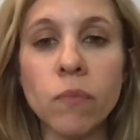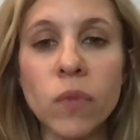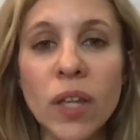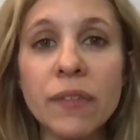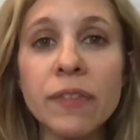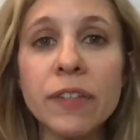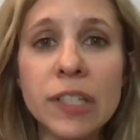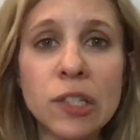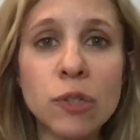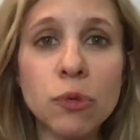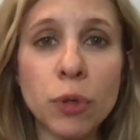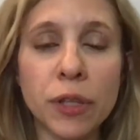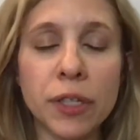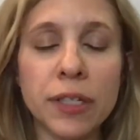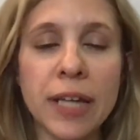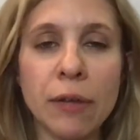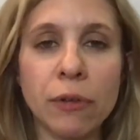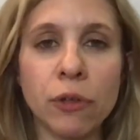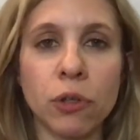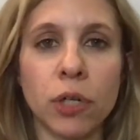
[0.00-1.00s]
this is where the
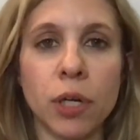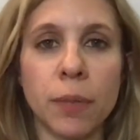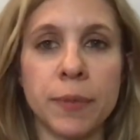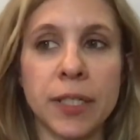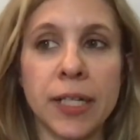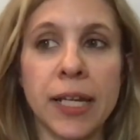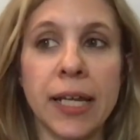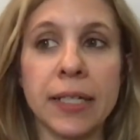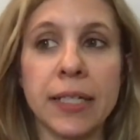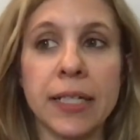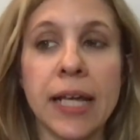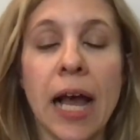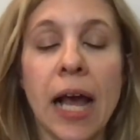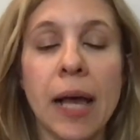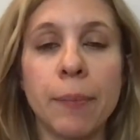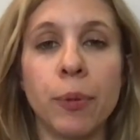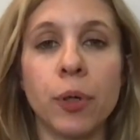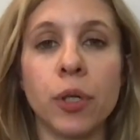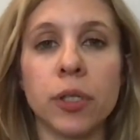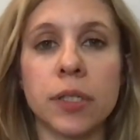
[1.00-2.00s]
download comes in handy. I
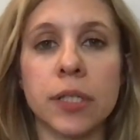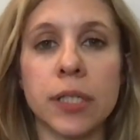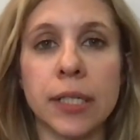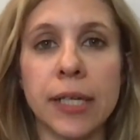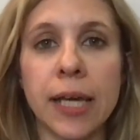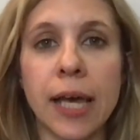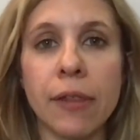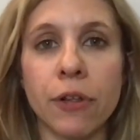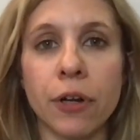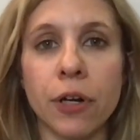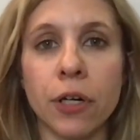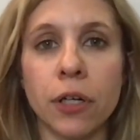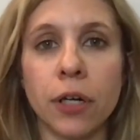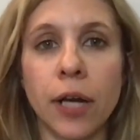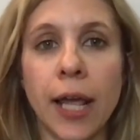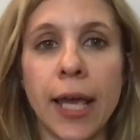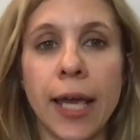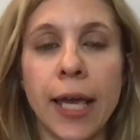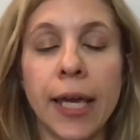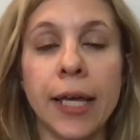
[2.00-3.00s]
put together
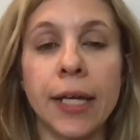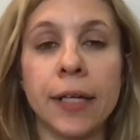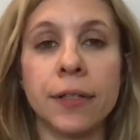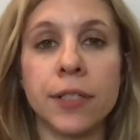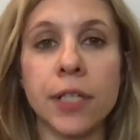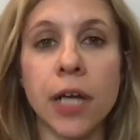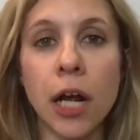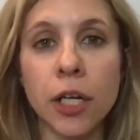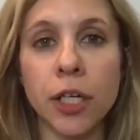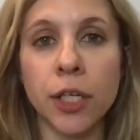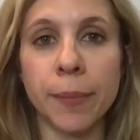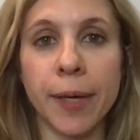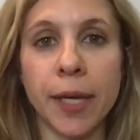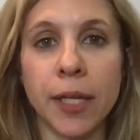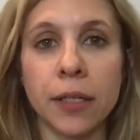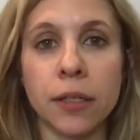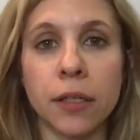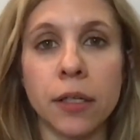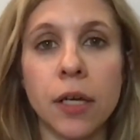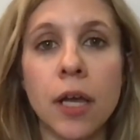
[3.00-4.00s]
a
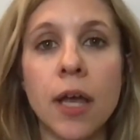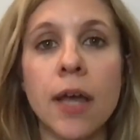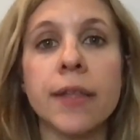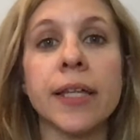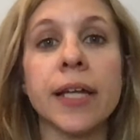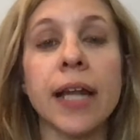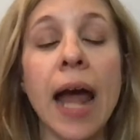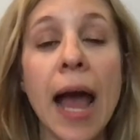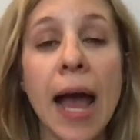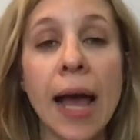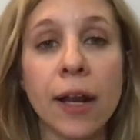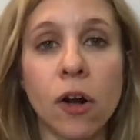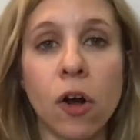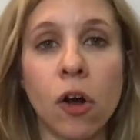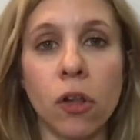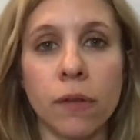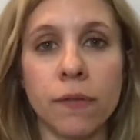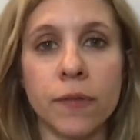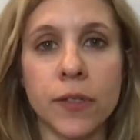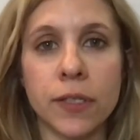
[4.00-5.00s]
document that had
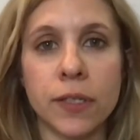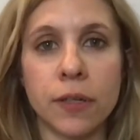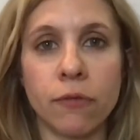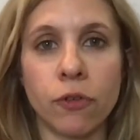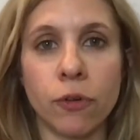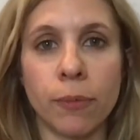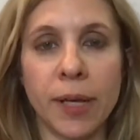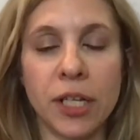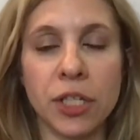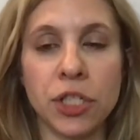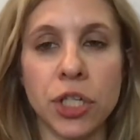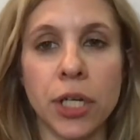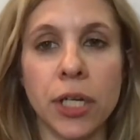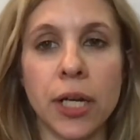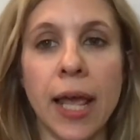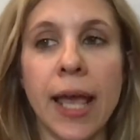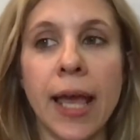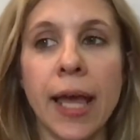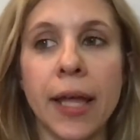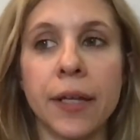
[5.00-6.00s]
all of this information,
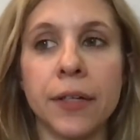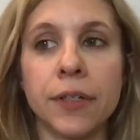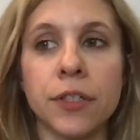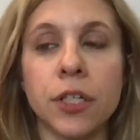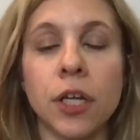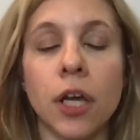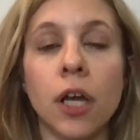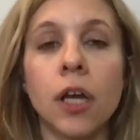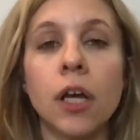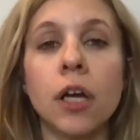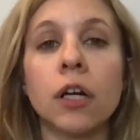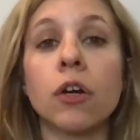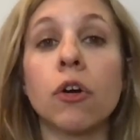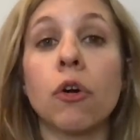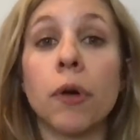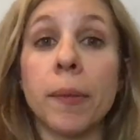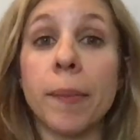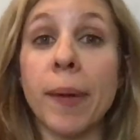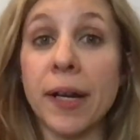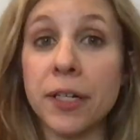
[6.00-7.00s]
and
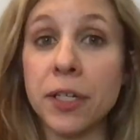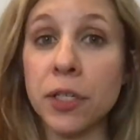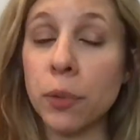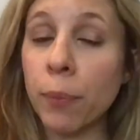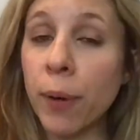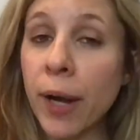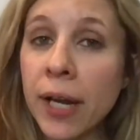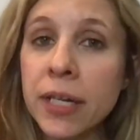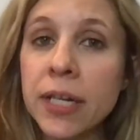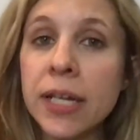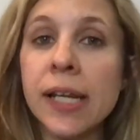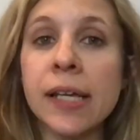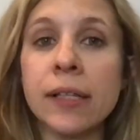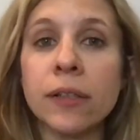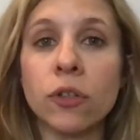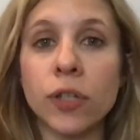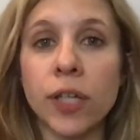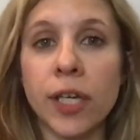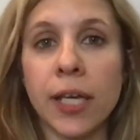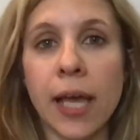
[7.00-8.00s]
going back to the branding and
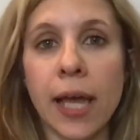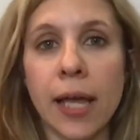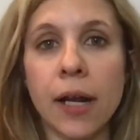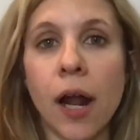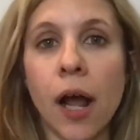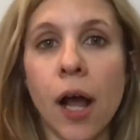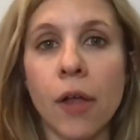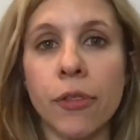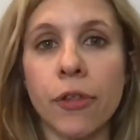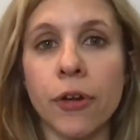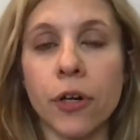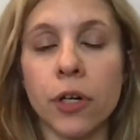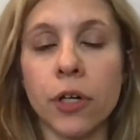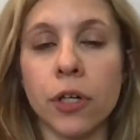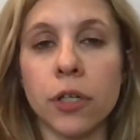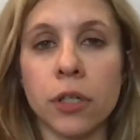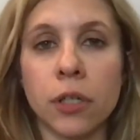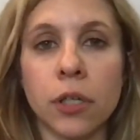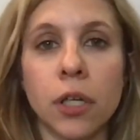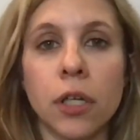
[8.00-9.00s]
looking at
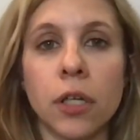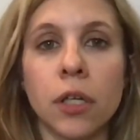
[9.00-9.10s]
other